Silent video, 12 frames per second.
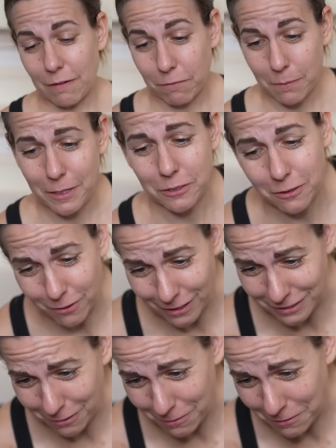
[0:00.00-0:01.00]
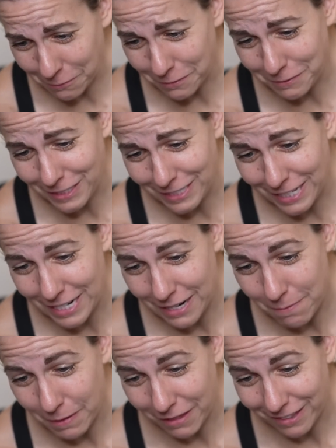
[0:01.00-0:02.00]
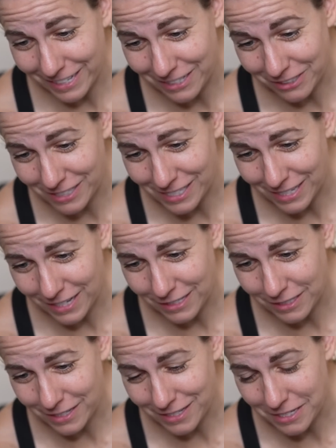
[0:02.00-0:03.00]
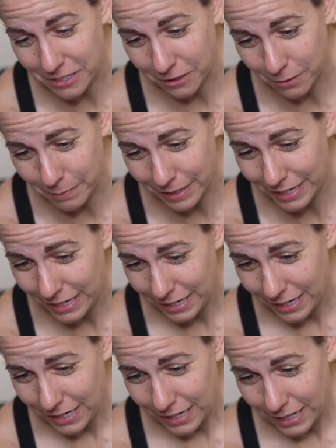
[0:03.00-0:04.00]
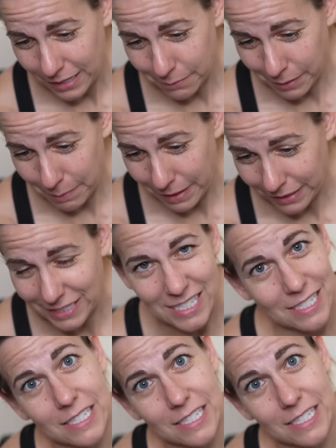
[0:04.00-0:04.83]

information across 350 DNA methylation sites to determine my balance